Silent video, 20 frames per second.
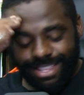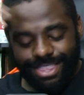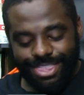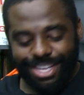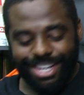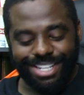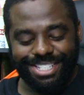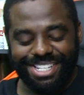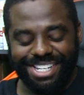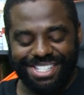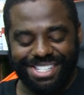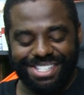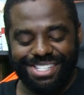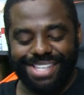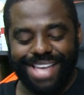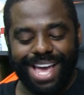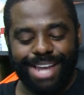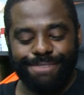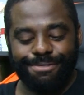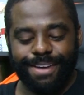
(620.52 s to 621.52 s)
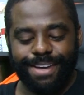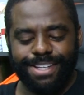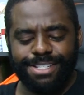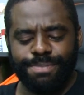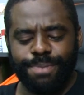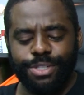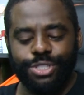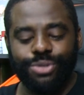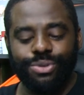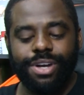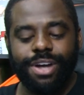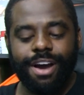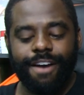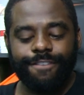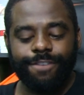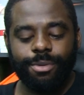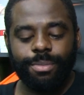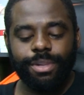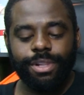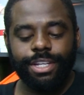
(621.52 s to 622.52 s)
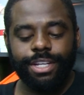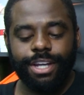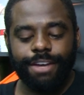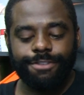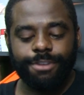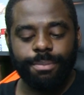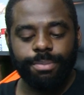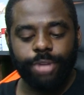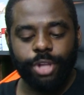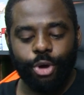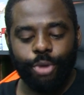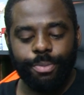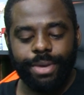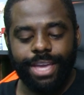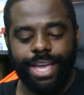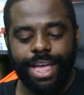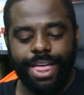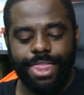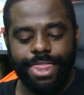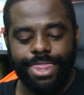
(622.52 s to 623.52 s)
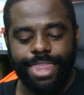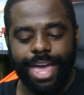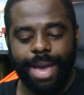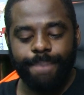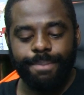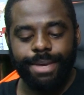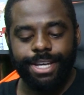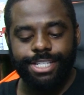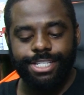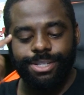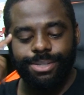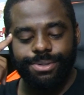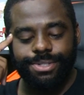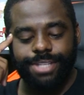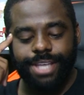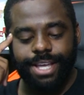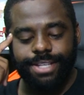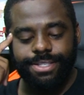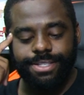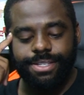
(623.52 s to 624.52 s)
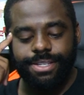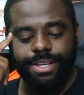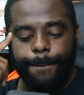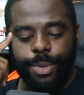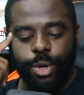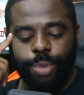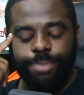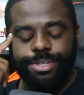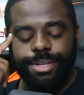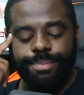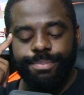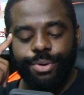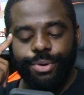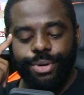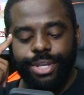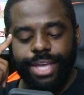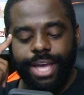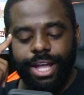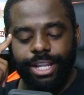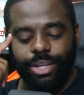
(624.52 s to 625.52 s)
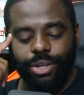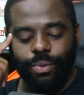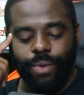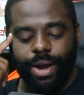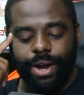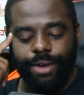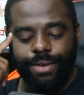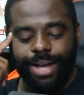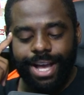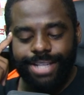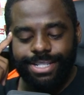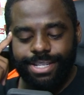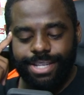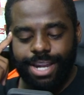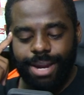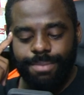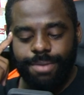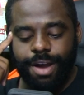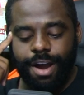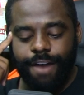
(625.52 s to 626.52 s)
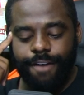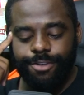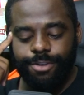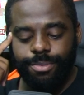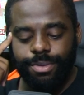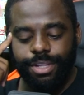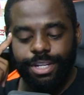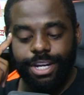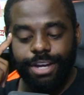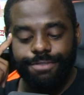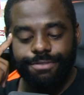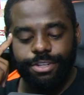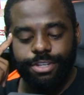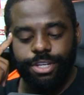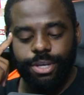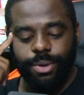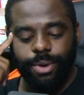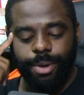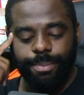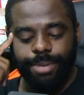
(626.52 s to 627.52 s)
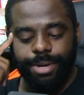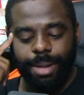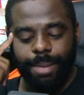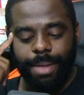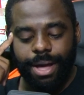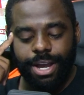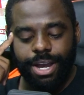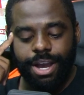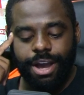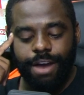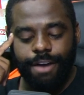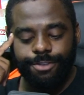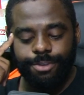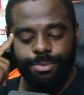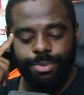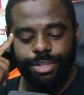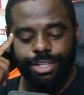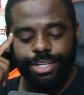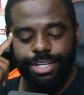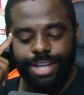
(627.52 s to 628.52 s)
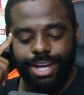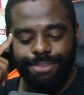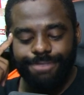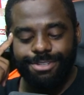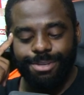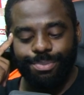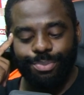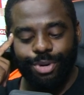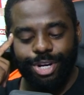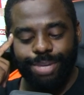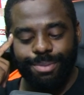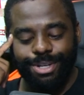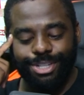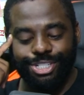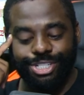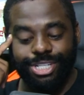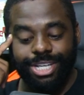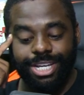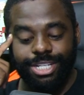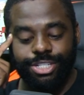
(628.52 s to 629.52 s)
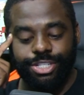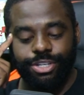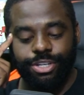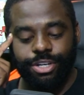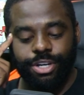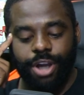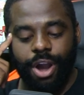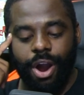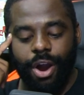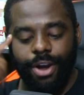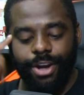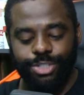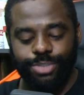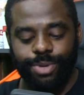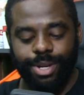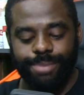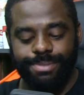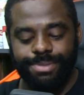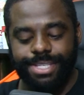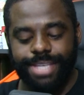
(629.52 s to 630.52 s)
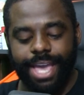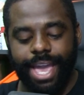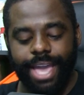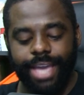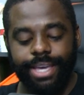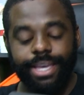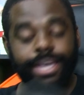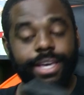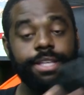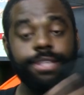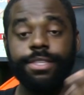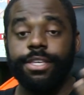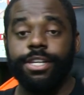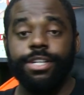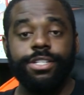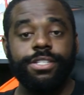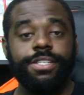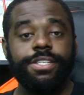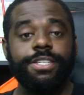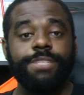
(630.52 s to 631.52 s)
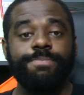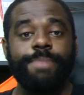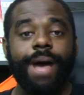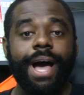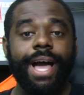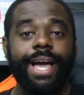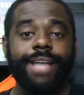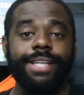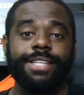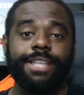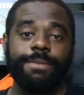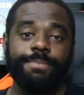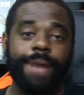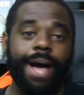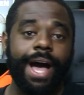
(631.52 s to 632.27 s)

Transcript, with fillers: then he sends a sad face, but you comfortable enough to blow me? That makes no sense. Boobs and booty, lol. I said, said, I'm comfortable enough to do it, but I'm not comfortable enough to pretty much get into your car is what I'm saying. Then he just says bye, I said